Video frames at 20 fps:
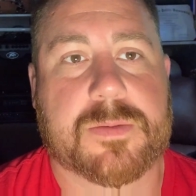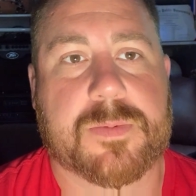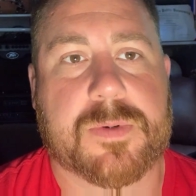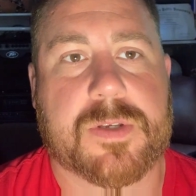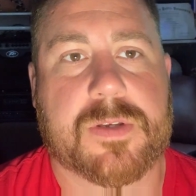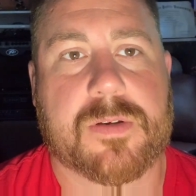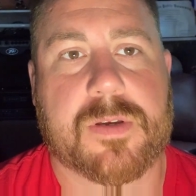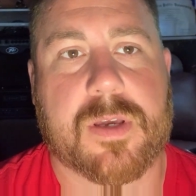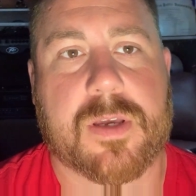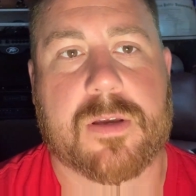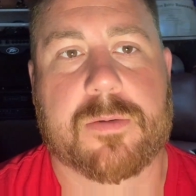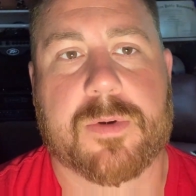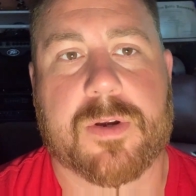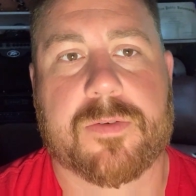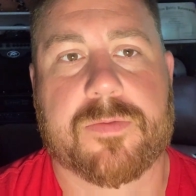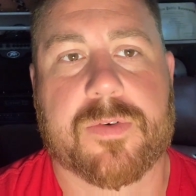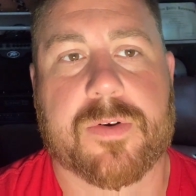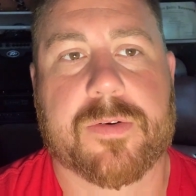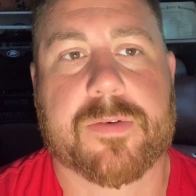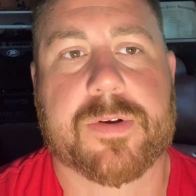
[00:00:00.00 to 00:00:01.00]
but you came here
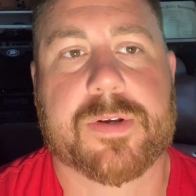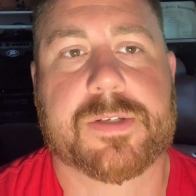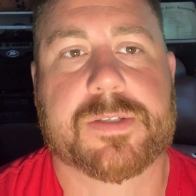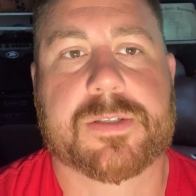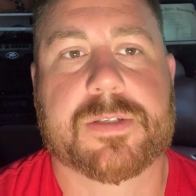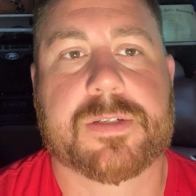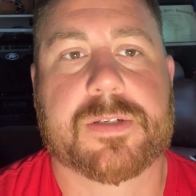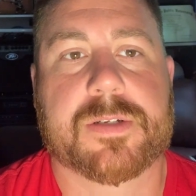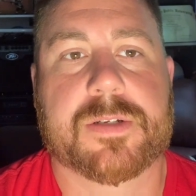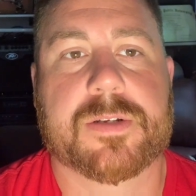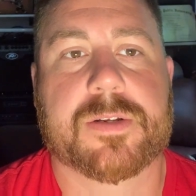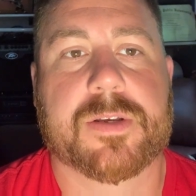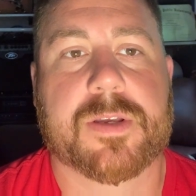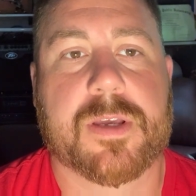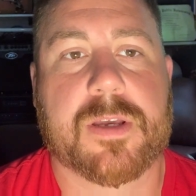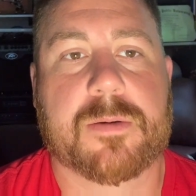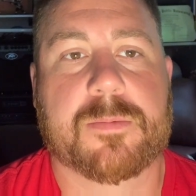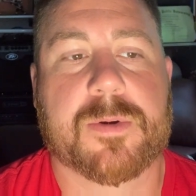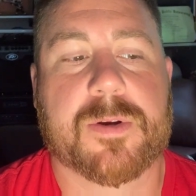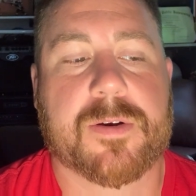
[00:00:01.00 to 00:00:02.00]
for a reason, and you
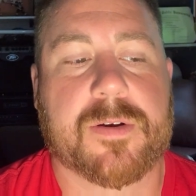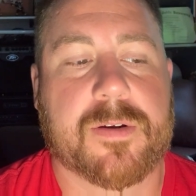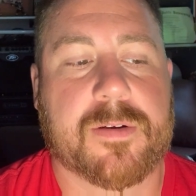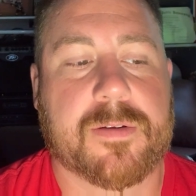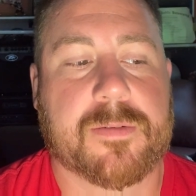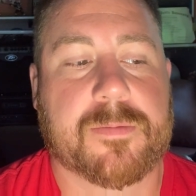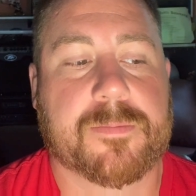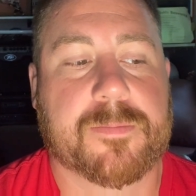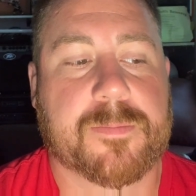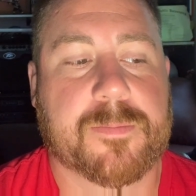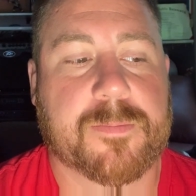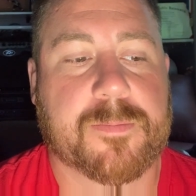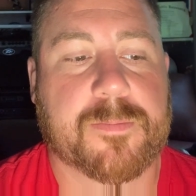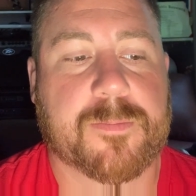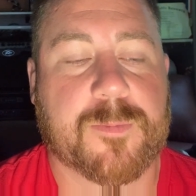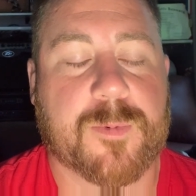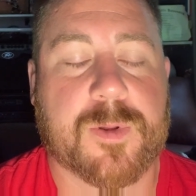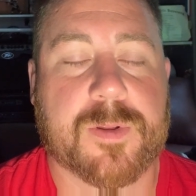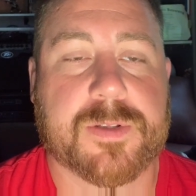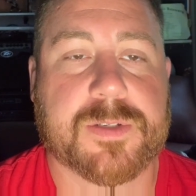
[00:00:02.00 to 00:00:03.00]
came here in a
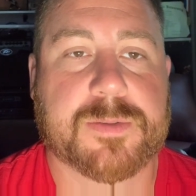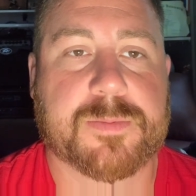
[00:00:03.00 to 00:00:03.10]
really